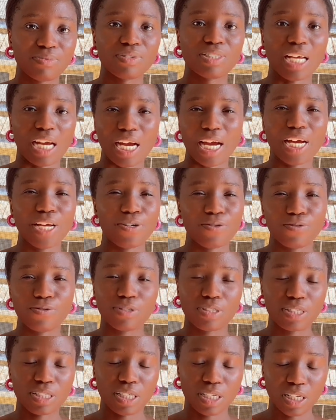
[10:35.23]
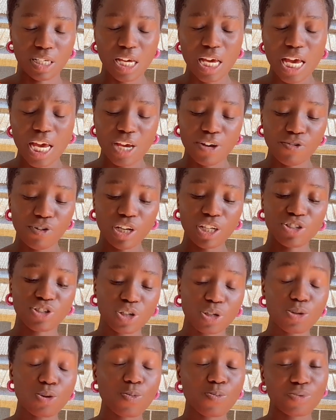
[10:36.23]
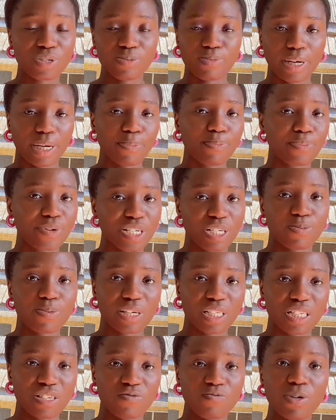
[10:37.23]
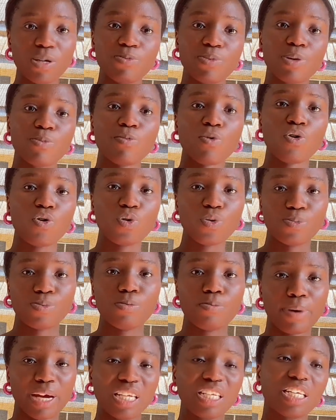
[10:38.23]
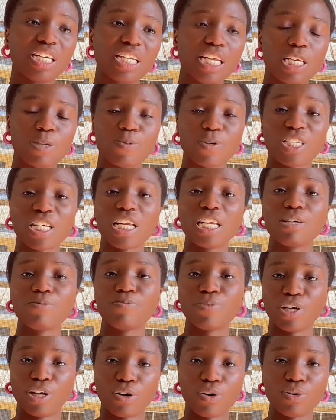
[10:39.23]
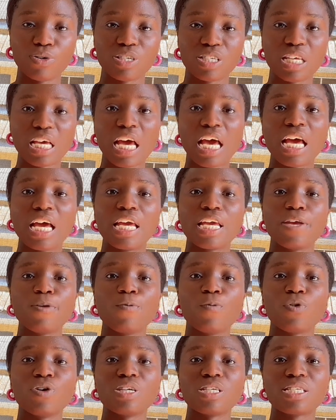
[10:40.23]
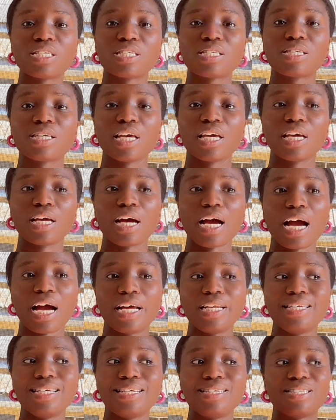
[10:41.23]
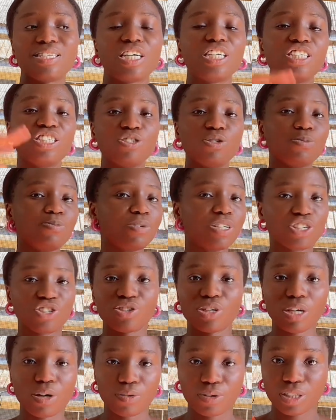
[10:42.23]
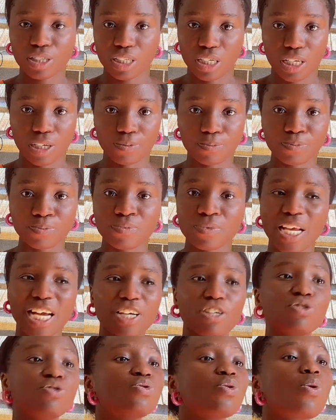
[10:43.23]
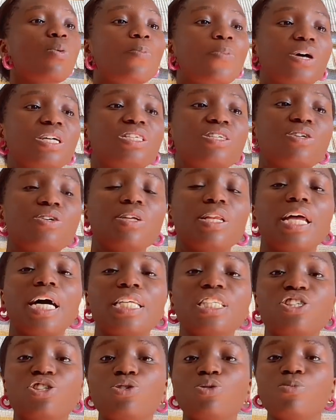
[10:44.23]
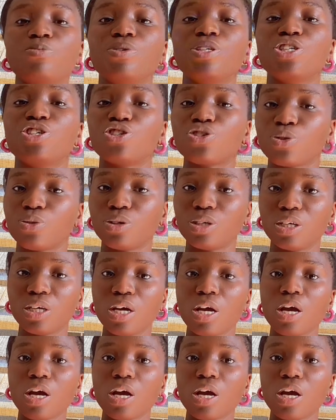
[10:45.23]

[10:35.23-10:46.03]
that kind of thing. It really just opened my perspective, made me more open minded, especially because it was an interdenominational thing. Like, no particular denomination